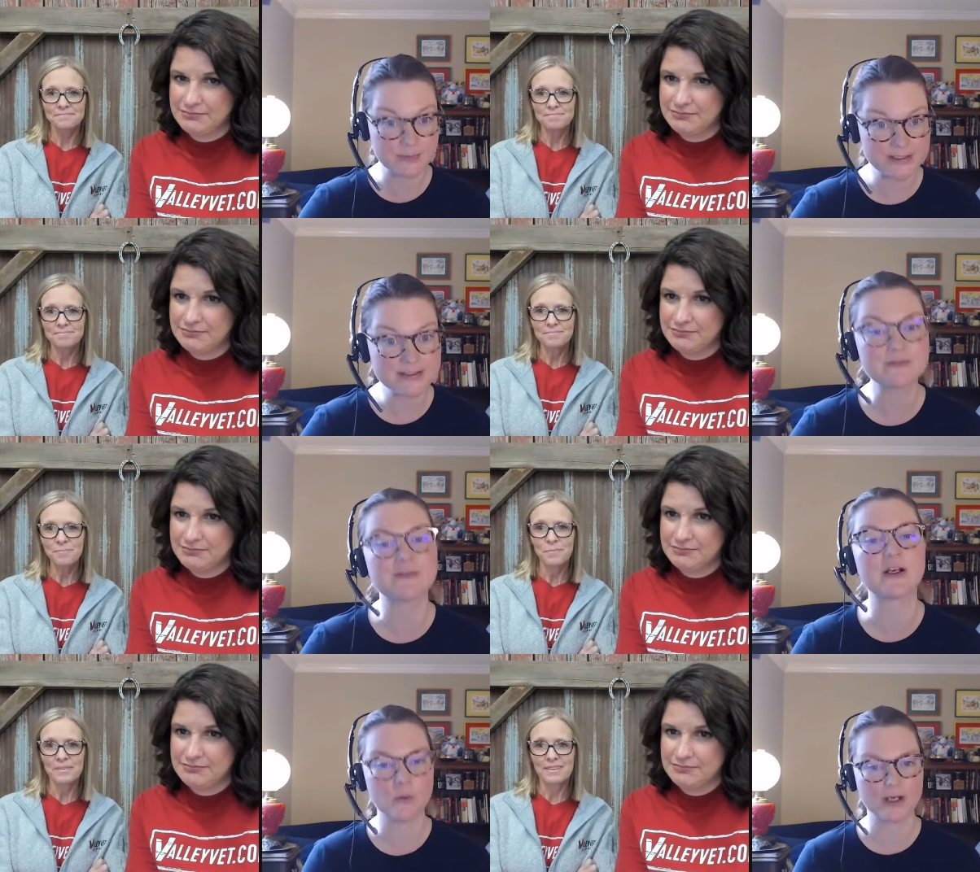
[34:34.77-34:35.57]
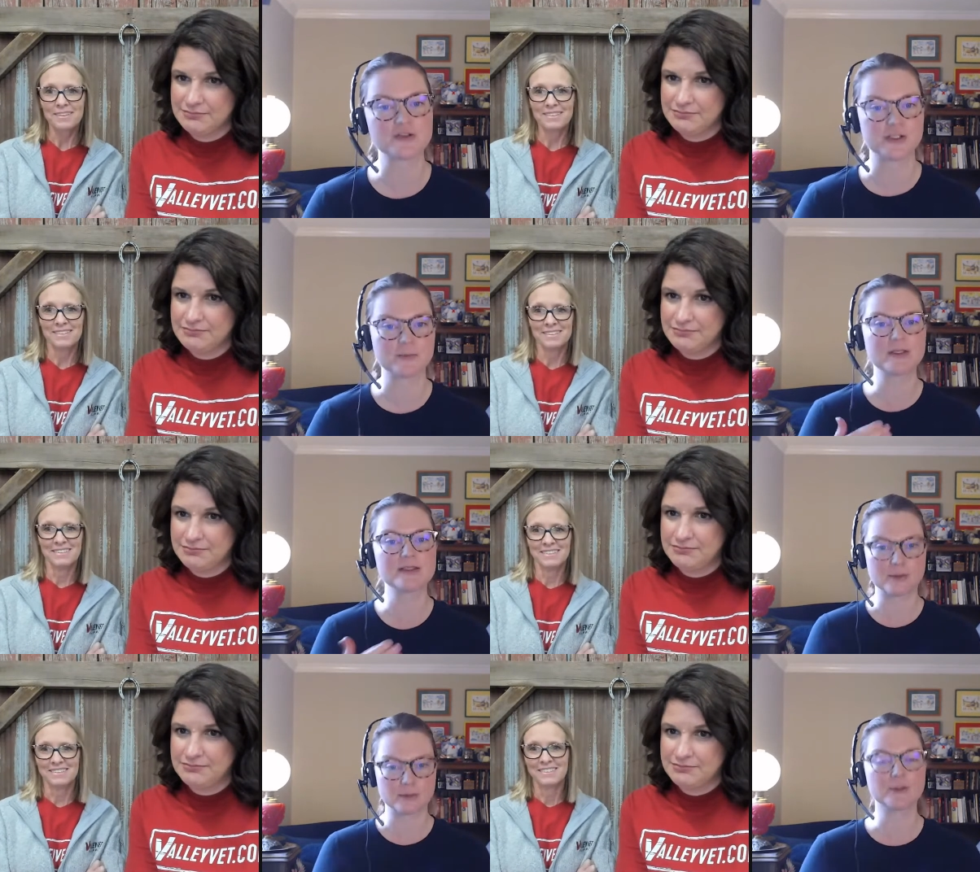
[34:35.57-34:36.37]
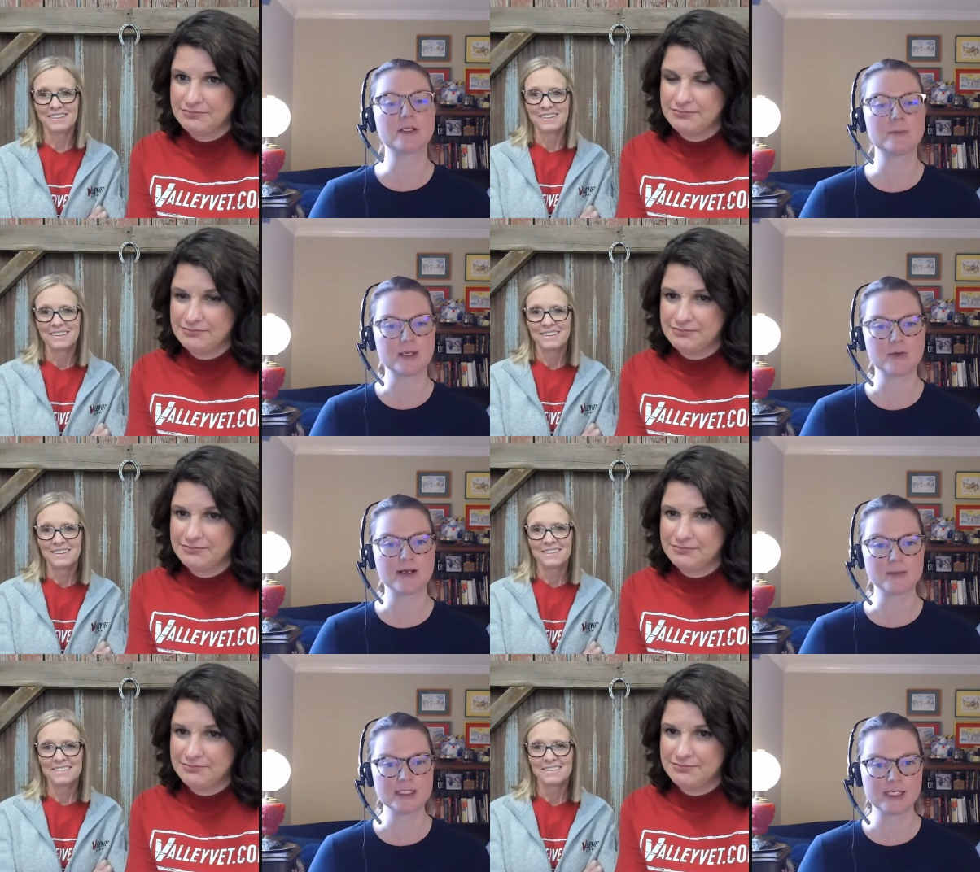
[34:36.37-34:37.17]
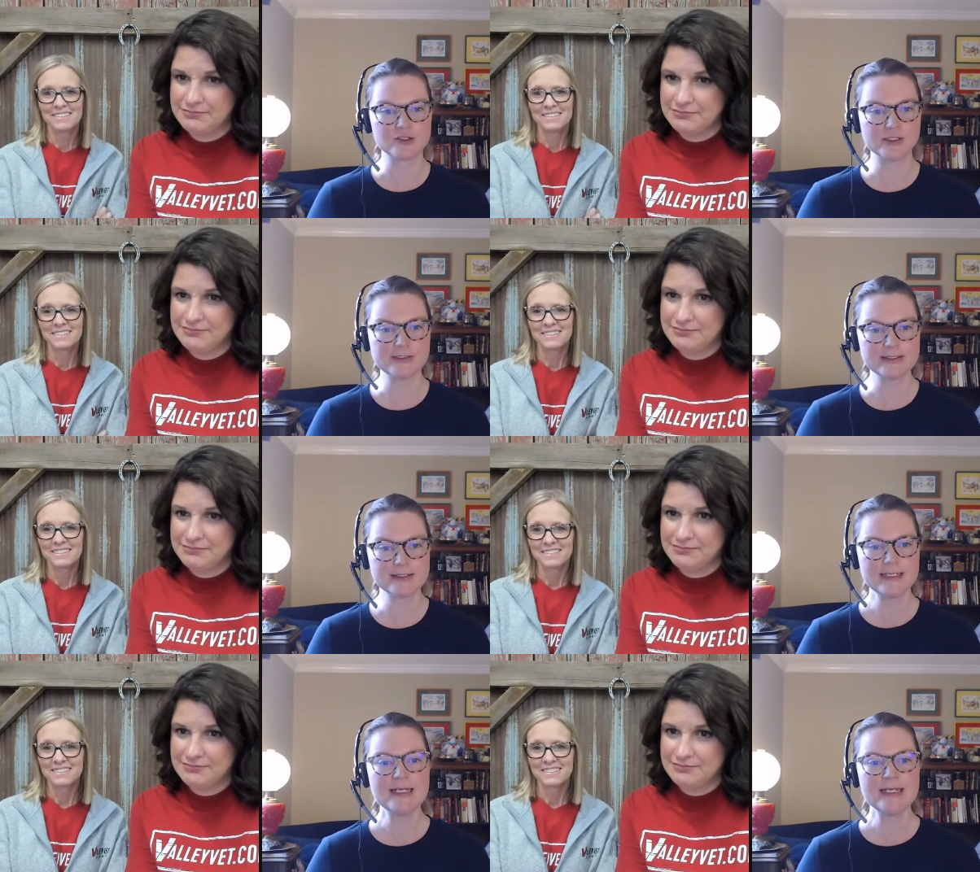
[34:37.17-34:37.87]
Speaker 1: specific question. They were looking to make recommendations,